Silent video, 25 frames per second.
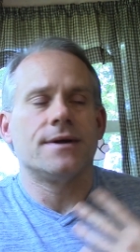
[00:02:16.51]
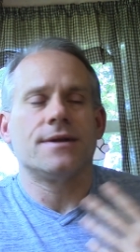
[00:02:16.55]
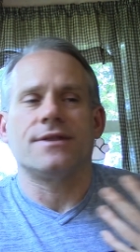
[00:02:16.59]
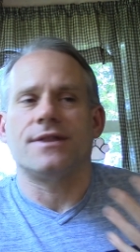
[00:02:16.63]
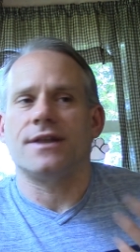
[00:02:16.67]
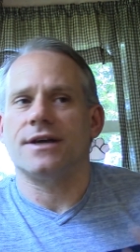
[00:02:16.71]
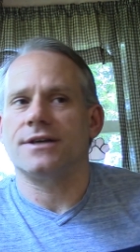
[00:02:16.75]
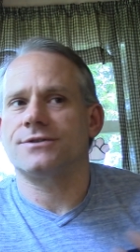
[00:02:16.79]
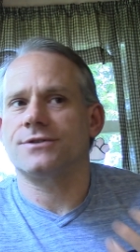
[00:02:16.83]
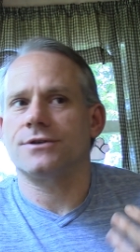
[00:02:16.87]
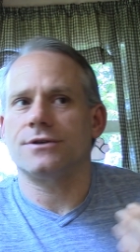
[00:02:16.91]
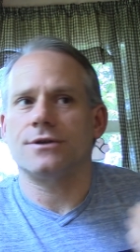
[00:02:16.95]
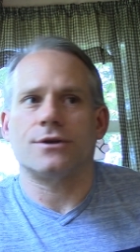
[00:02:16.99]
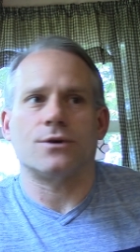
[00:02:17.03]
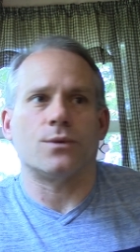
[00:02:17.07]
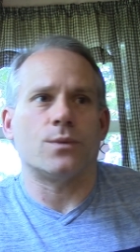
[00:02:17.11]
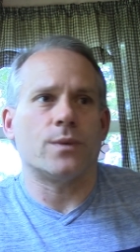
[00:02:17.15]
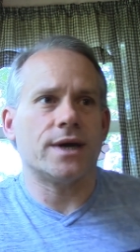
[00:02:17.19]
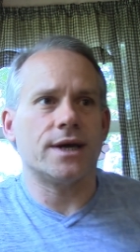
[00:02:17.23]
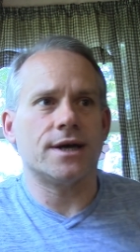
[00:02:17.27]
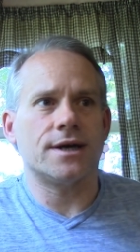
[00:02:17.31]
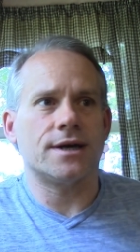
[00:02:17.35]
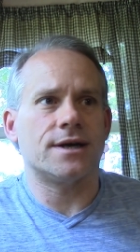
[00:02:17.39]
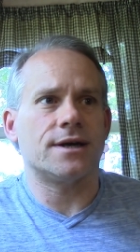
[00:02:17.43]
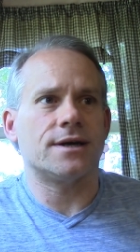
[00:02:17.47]
Things are a little
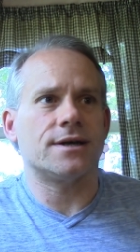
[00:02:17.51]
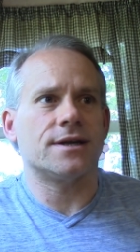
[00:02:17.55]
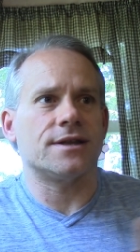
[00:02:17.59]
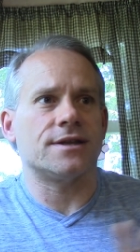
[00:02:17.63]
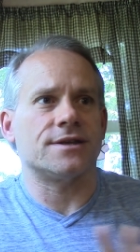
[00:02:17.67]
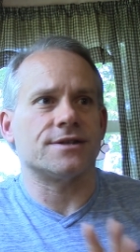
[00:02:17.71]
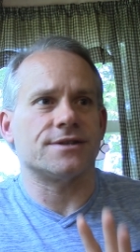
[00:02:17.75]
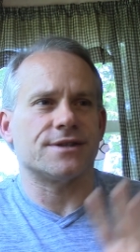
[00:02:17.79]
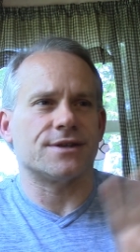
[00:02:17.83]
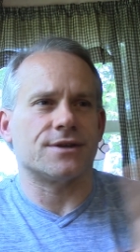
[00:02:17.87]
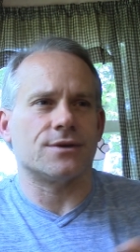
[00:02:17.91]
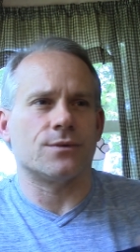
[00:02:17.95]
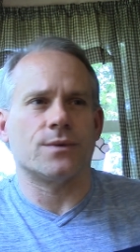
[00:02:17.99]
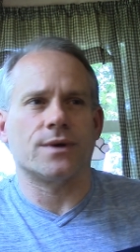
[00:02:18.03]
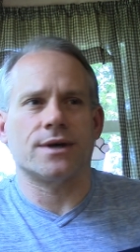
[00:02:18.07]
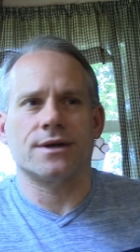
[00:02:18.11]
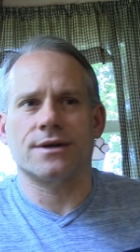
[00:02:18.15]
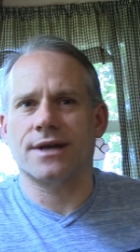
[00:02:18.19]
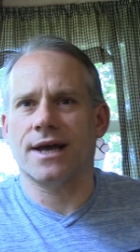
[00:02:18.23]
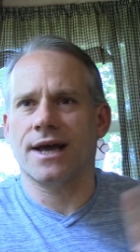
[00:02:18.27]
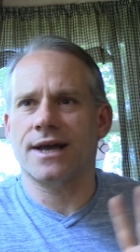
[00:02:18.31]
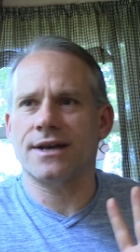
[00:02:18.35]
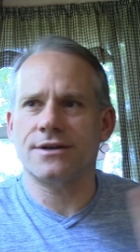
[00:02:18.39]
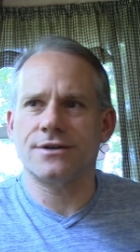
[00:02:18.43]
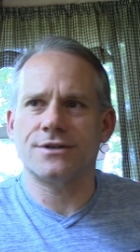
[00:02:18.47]
weird. There's a little
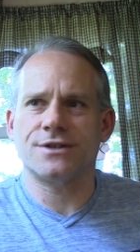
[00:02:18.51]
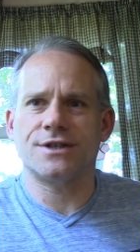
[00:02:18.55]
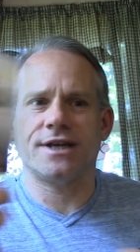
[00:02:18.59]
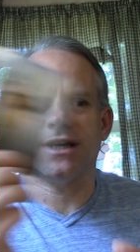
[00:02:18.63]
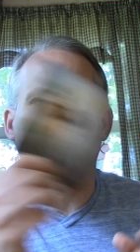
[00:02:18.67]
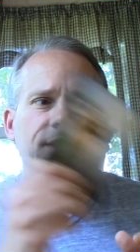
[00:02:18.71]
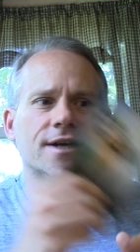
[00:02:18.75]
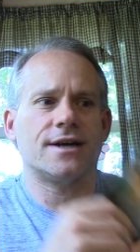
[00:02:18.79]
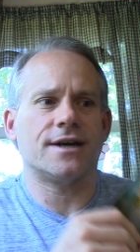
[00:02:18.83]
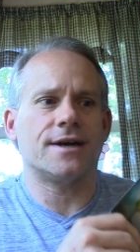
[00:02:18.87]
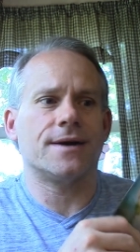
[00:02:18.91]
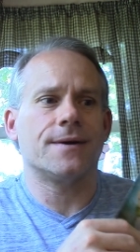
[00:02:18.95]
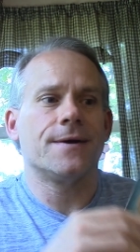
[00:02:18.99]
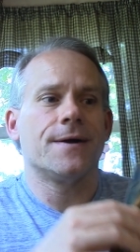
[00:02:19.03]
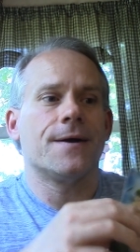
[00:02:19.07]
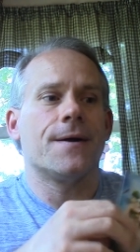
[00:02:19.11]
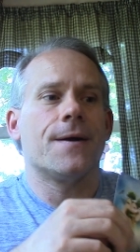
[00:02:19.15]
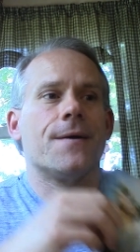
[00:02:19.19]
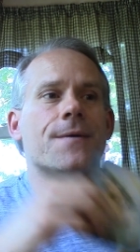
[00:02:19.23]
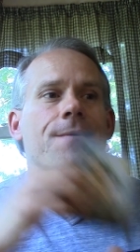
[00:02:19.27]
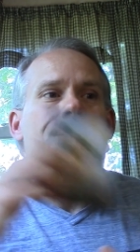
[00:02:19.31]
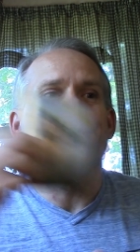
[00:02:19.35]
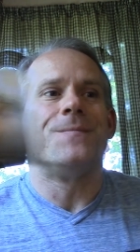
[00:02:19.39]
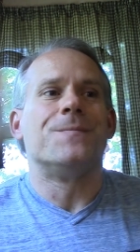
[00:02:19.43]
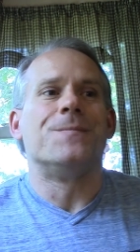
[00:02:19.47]
weird energy here
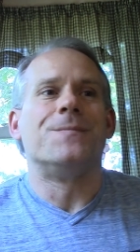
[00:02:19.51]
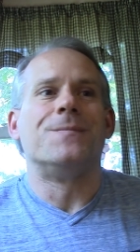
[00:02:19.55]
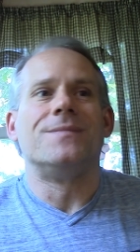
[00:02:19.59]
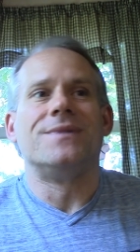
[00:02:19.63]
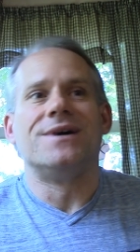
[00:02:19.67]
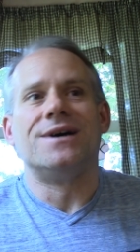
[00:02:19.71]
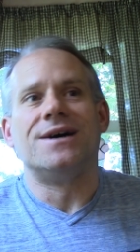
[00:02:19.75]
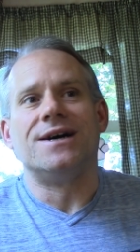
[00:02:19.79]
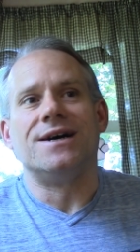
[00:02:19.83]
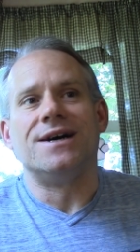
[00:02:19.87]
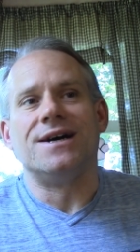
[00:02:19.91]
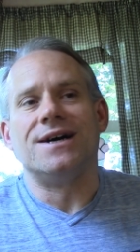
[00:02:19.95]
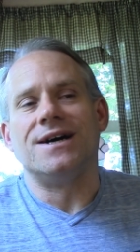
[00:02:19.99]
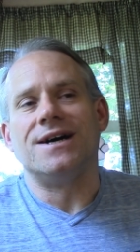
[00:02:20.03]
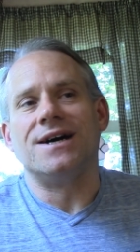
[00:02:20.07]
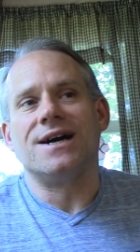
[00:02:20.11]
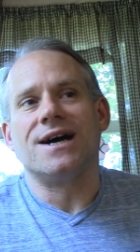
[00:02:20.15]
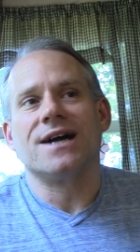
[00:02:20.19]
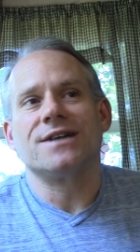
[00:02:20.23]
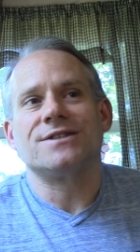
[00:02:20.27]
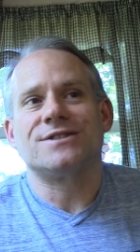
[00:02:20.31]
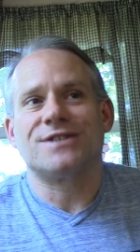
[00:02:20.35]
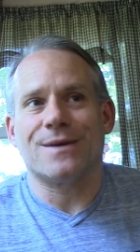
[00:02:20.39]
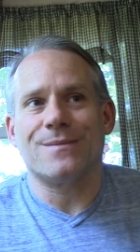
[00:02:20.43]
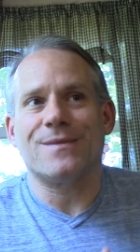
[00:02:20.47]

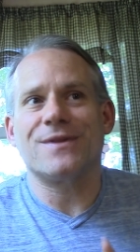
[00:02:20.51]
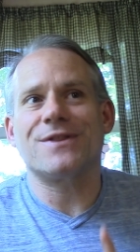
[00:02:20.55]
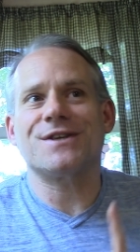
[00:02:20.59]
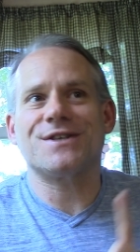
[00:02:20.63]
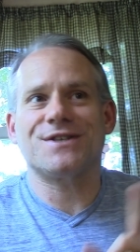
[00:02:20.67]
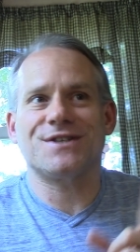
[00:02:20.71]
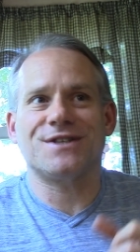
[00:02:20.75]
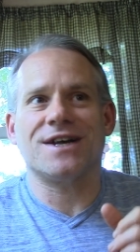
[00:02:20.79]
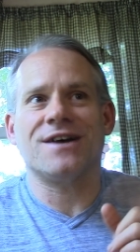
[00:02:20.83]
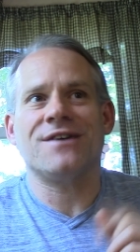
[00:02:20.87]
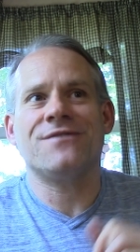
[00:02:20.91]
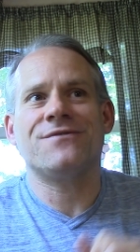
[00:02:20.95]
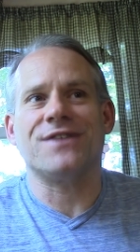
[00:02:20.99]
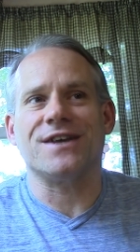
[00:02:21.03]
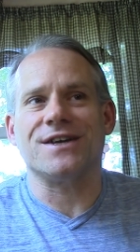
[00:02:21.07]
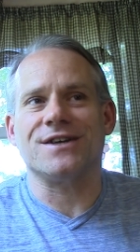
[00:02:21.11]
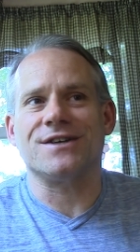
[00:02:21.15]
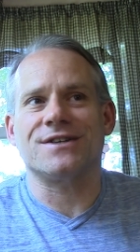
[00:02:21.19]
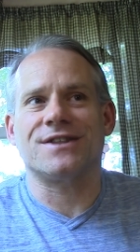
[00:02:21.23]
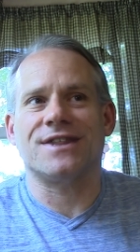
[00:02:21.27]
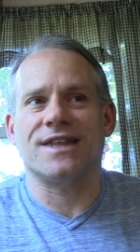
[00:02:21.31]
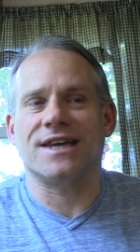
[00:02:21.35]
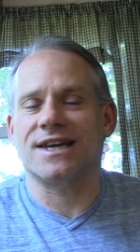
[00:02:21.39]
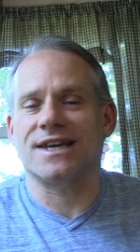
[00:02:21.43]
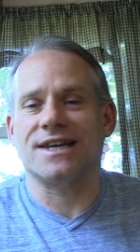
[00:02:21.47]
some of the stuff that you're
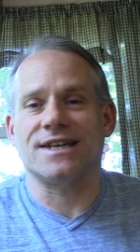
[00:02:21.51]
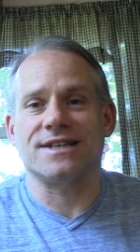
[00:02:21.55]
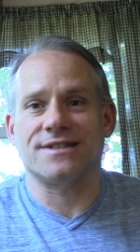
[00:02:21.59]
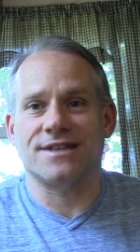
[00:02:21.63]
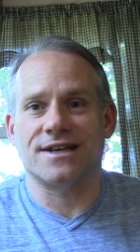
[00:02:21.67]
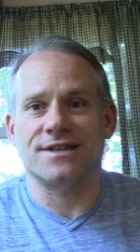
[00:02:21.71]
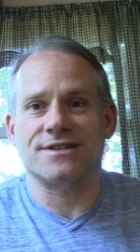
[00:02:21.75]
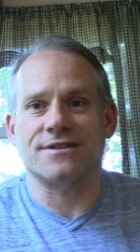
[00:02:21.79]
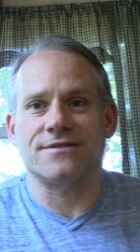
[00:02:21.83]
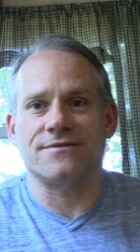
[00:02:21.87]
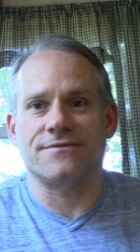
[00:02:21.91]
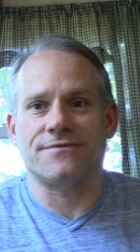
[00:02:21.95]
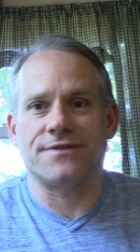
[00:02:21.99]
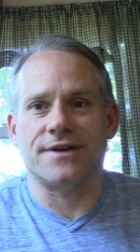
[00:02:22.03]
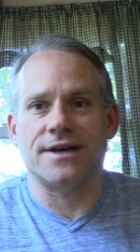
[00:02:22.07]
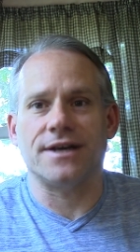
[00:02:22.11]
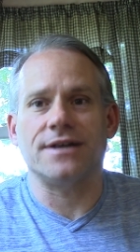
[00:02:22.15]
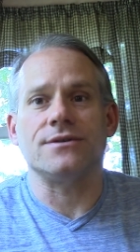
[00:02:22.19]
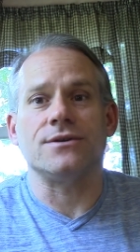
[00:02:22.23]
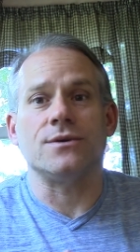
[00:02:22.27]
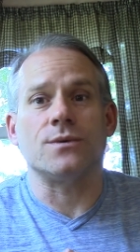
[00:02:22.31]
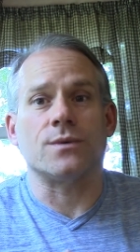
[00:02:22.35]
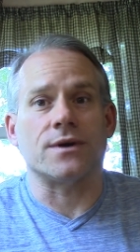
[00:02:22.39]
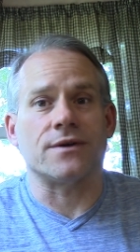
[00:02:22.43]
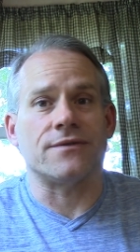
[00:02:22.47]
thinking doesn't
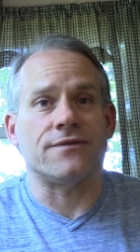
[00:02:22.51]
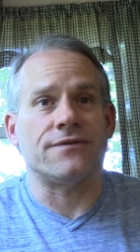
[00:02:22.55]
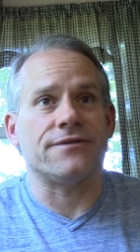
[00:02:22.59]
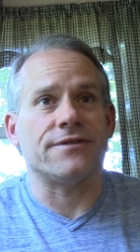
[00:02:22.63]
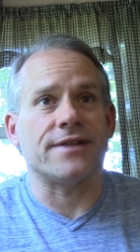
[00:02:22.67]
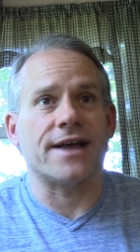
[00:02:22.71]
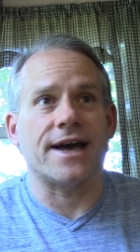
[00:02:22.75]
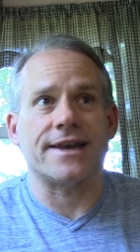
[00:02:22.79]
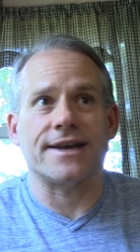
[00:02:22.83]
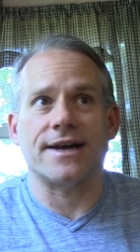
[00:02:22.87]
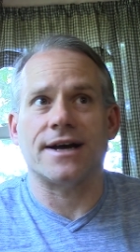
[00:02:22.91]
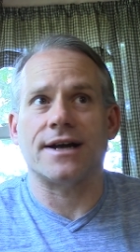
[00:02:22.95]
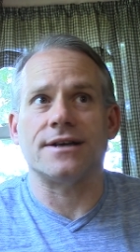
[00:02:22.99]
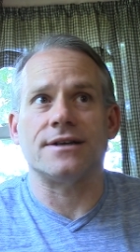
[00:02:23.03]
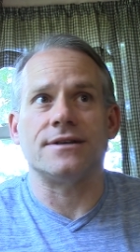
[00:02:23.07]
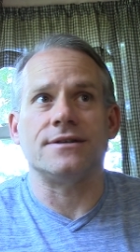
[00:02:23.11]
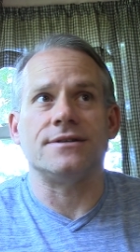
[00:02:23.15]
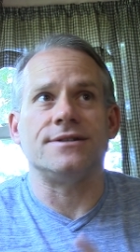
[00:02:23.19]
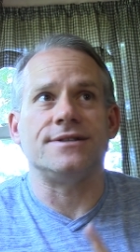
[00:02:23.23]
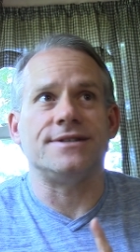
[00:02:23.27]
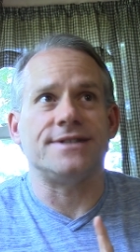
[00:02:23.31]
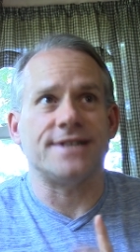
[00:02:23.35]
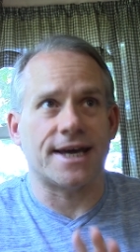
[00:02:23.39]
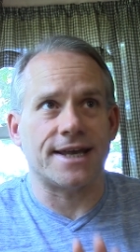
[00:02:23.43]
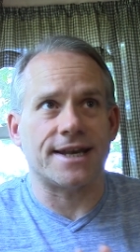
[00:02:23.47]
fit, you are flat
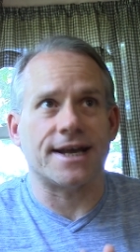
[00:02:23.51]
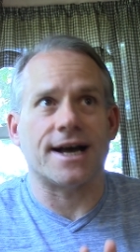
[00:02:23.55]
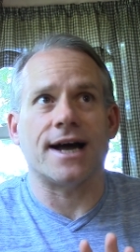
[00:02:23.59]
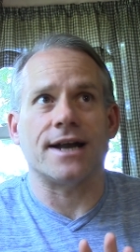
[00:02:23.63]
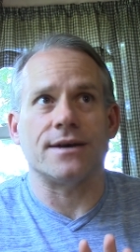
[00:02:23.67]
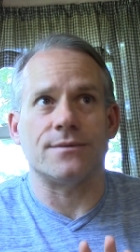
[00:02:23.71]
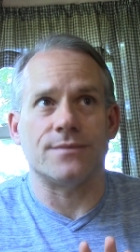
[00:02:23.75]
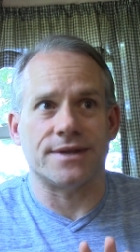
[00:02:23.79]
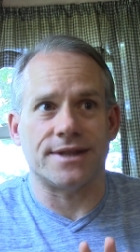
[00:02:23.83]
on, dead on with